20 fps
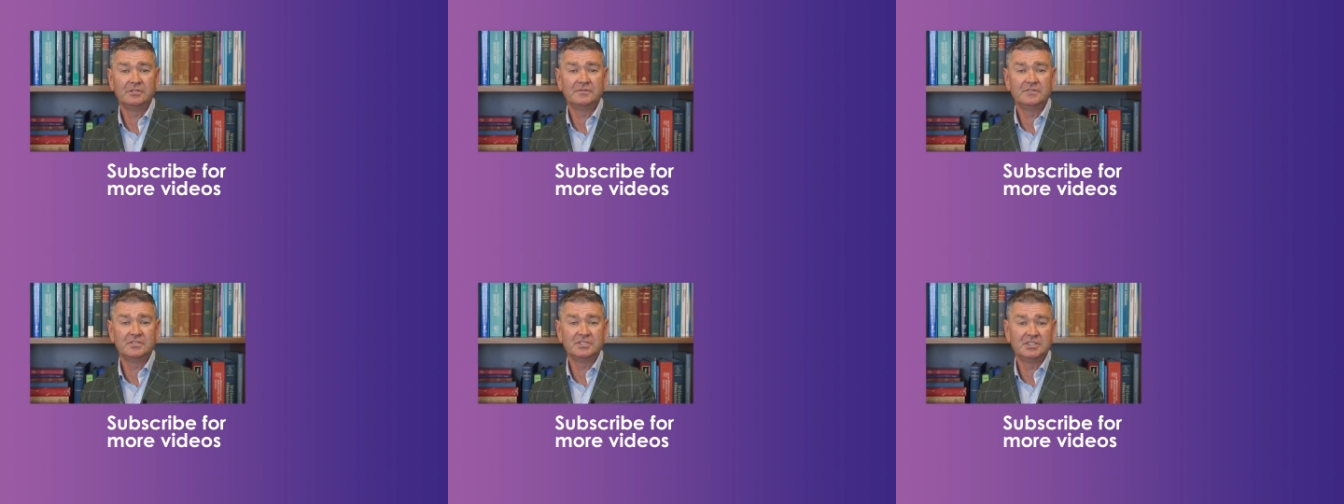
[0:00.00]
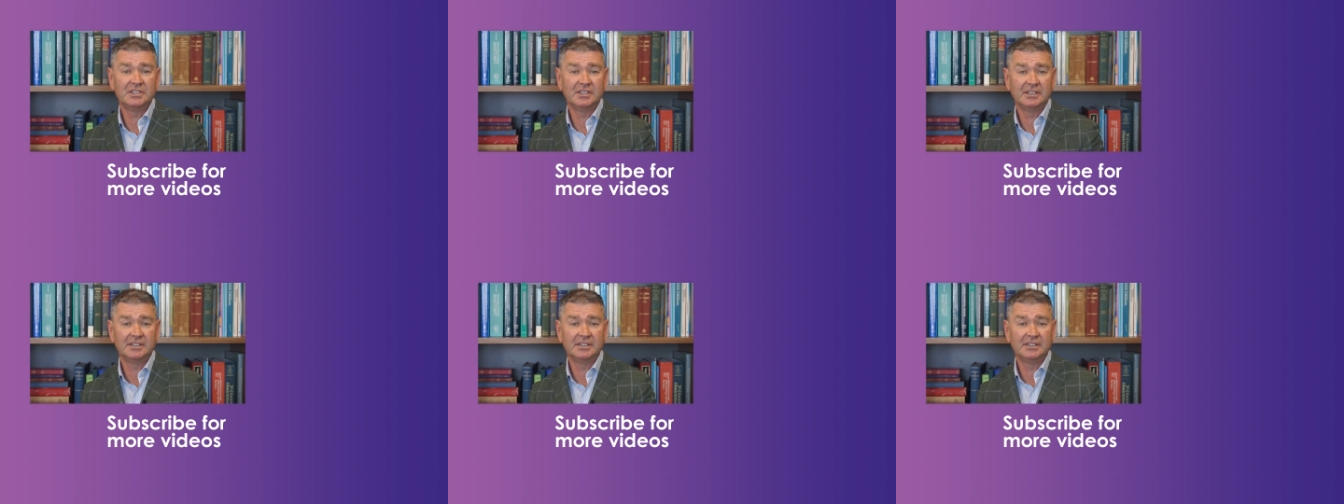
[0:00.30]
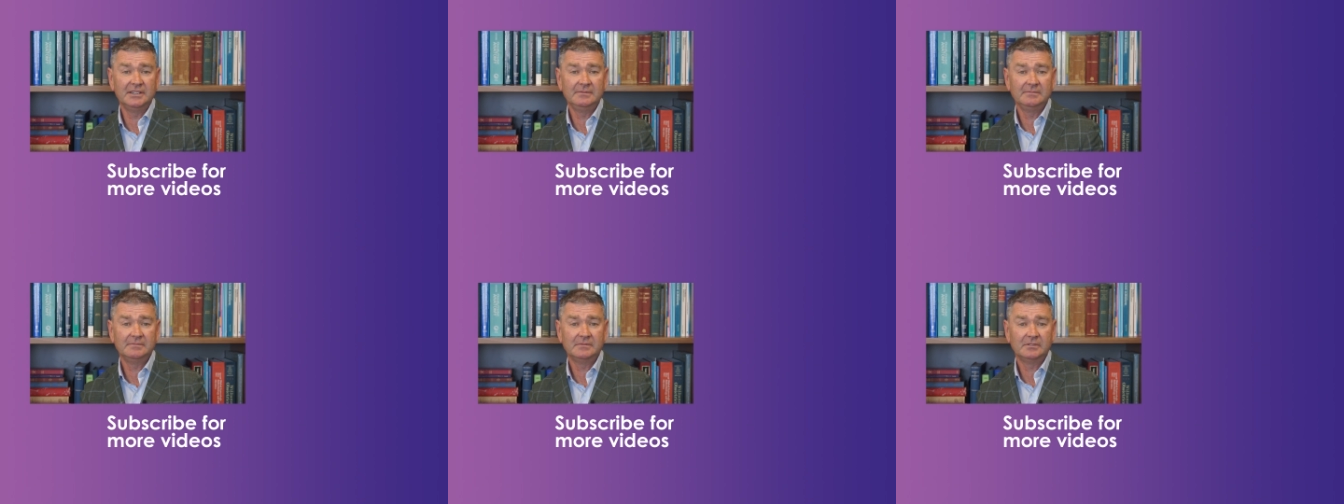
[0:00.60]

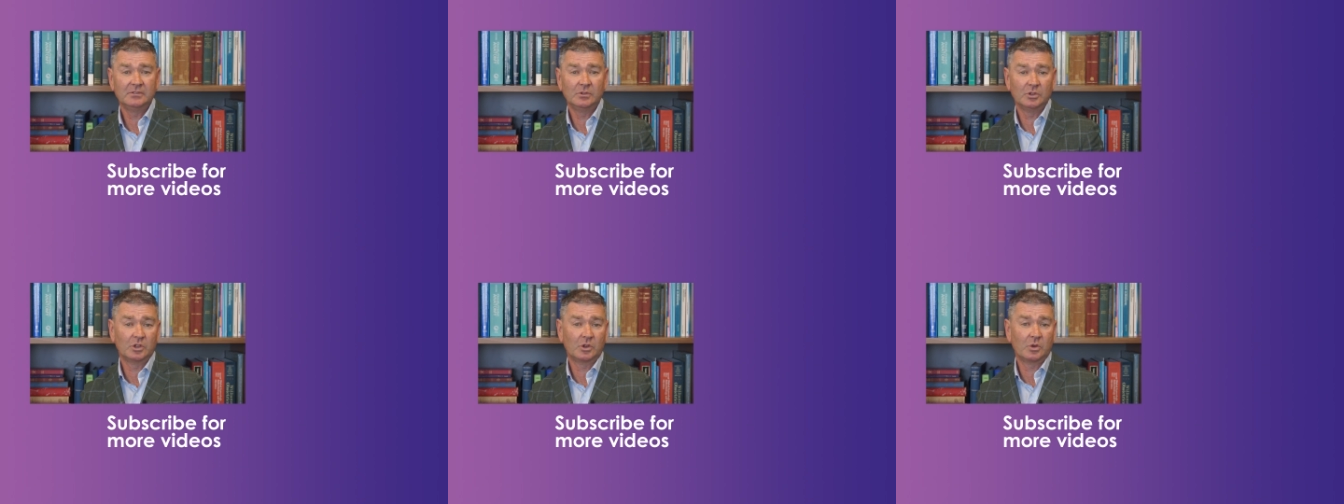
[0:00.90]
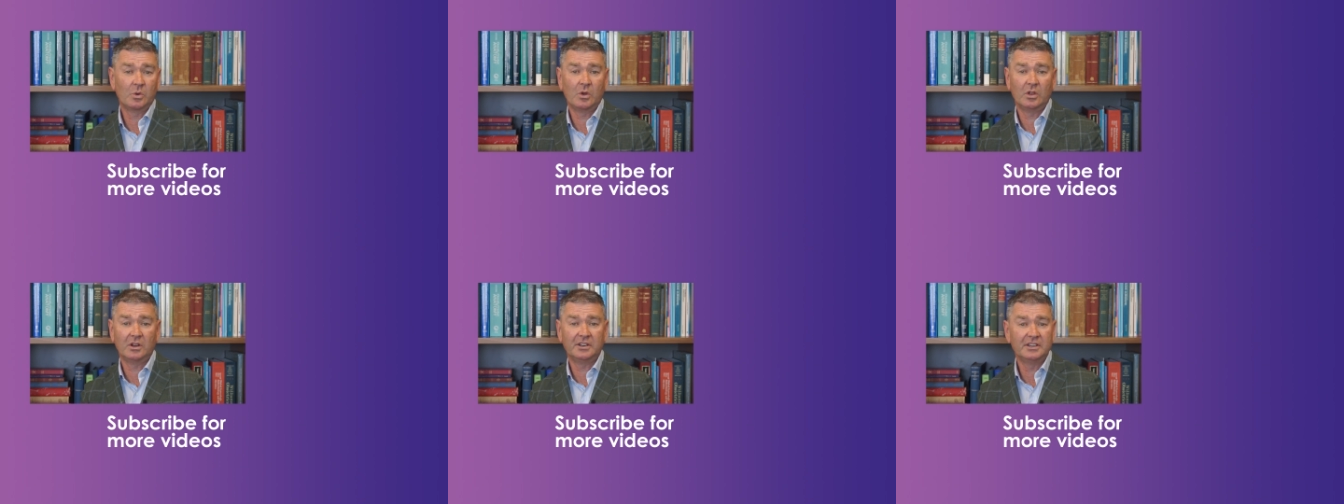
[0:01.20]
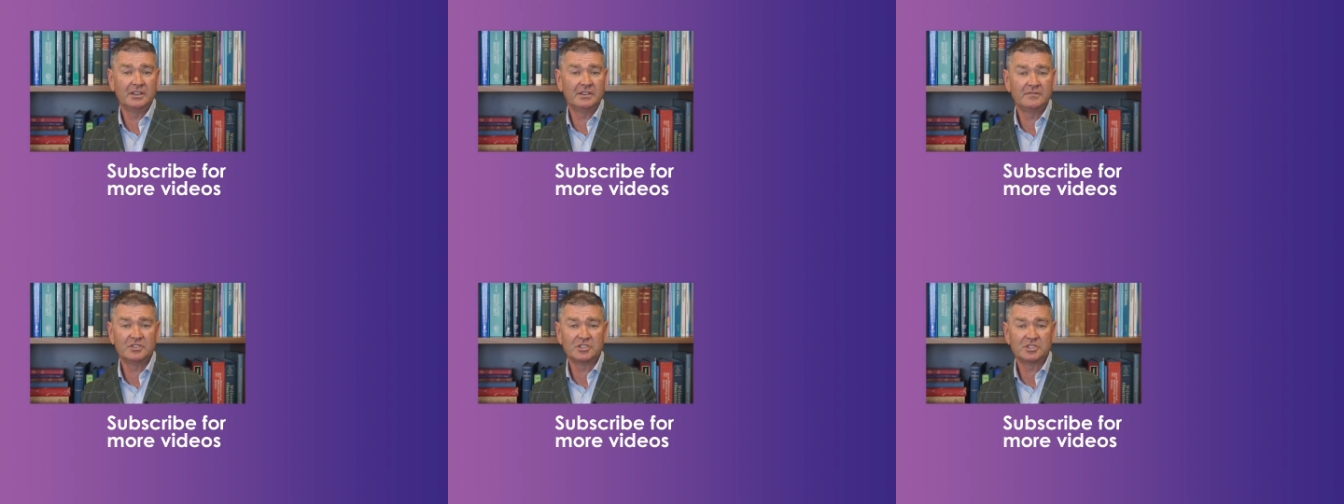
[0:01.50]
fertility or the
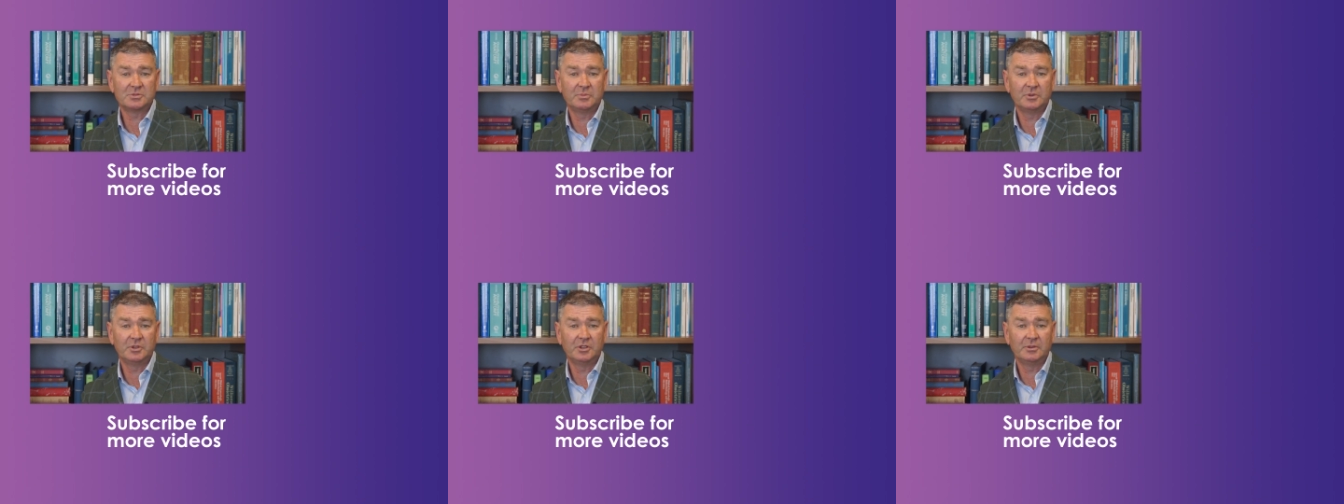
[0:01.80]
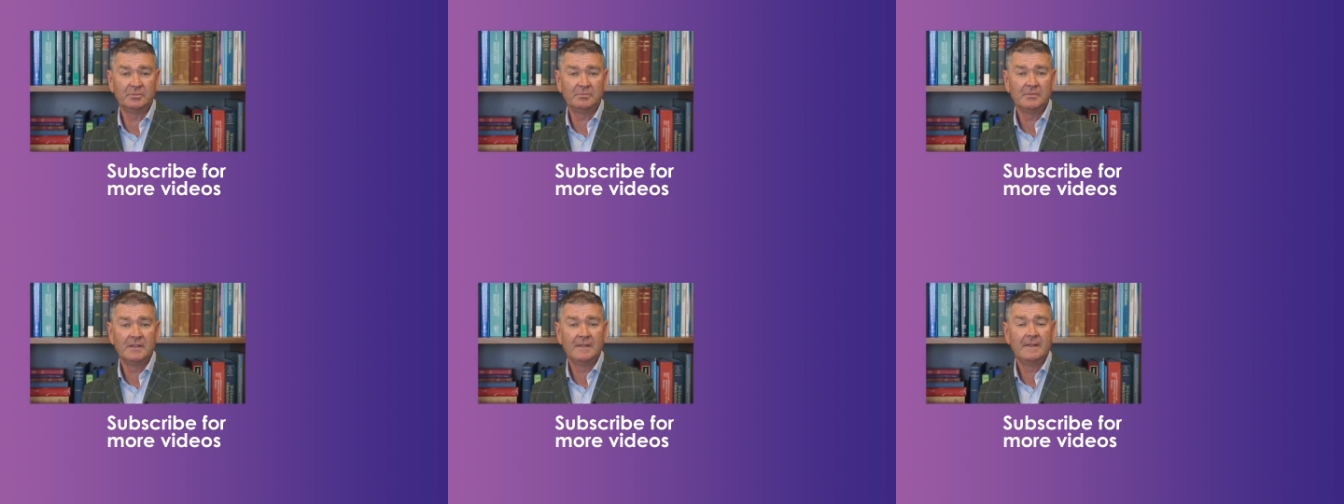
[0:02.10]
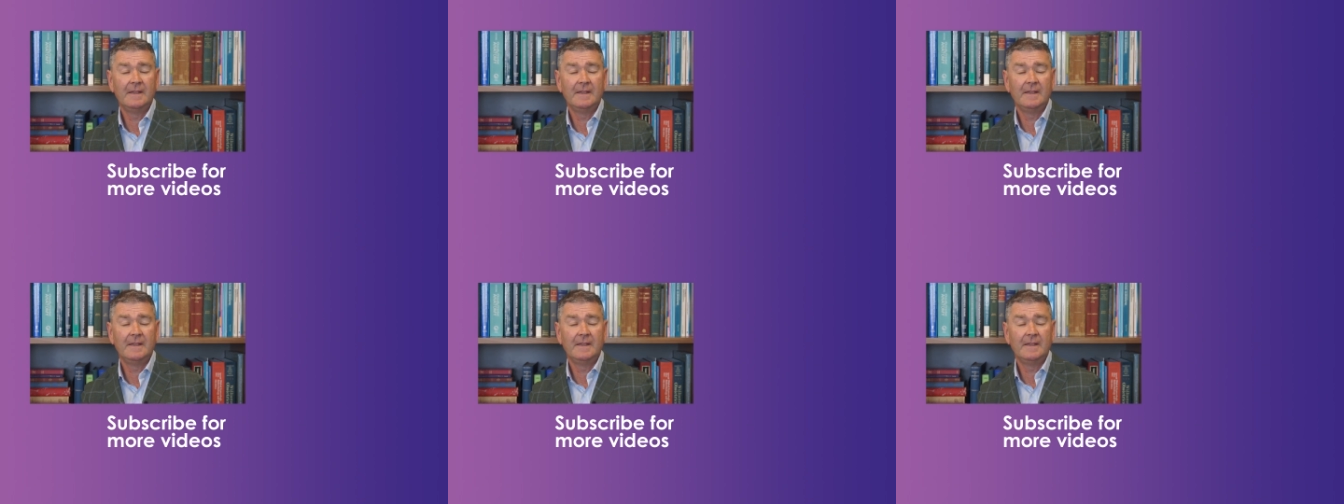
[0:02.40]
quality of your sperm,